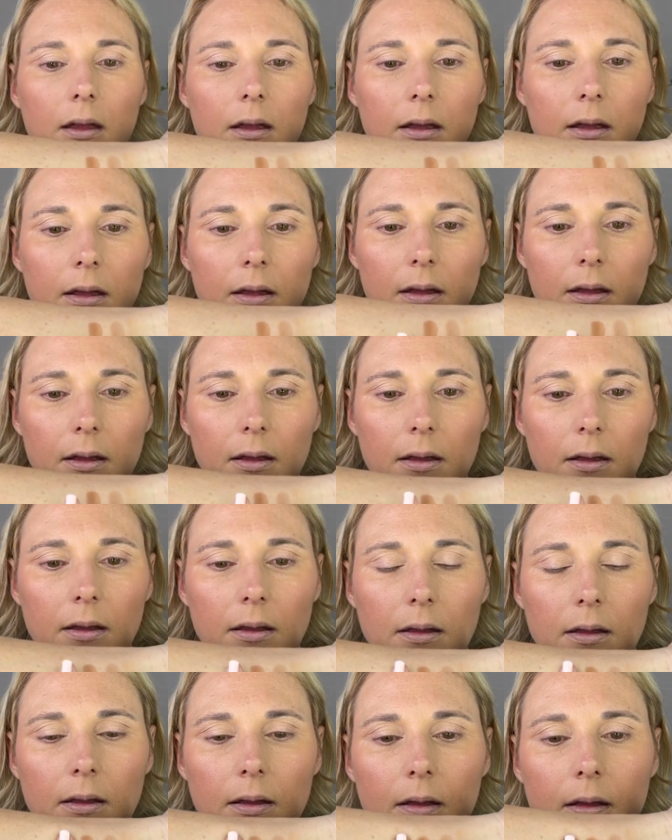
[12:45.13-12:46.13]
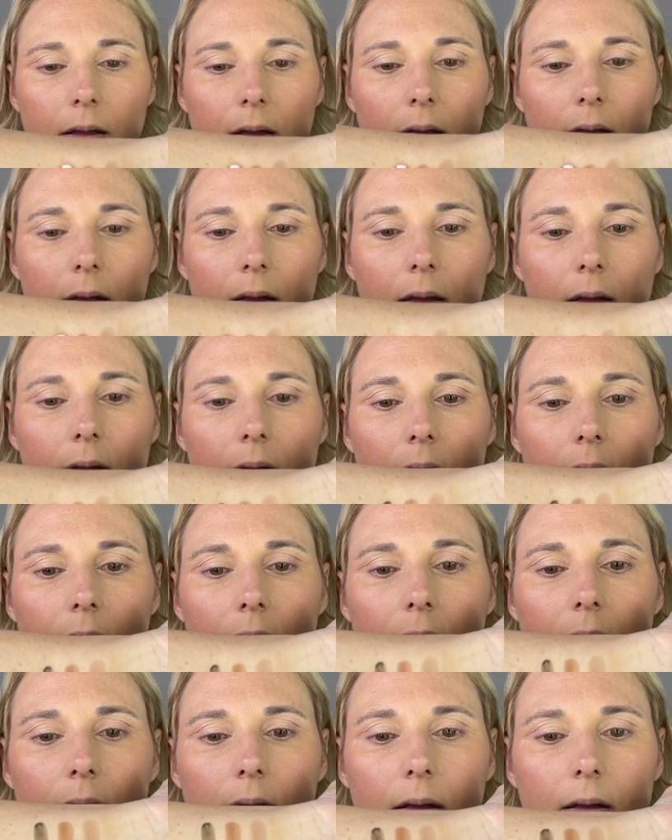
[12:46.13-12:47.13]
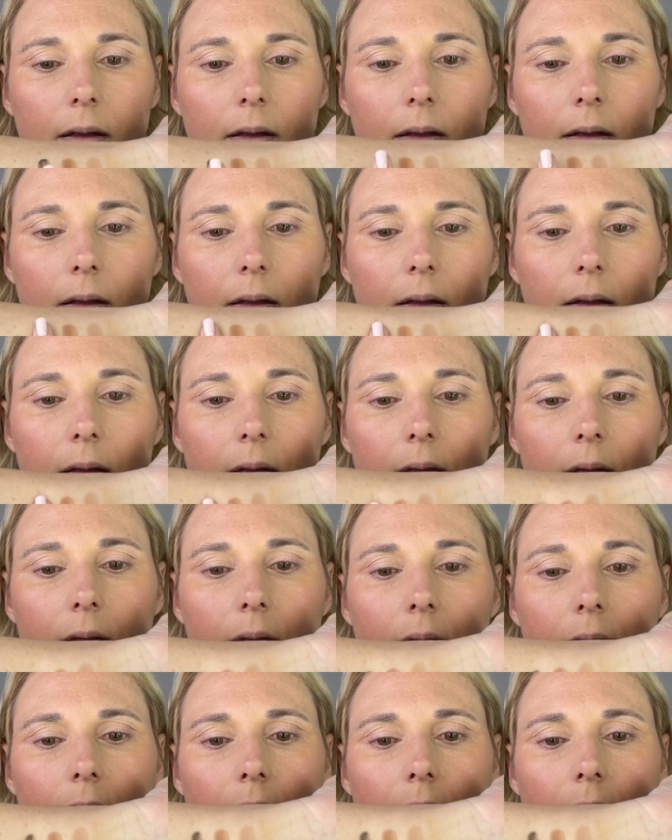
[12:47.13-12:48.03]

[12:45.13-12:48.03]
Nobody speaks.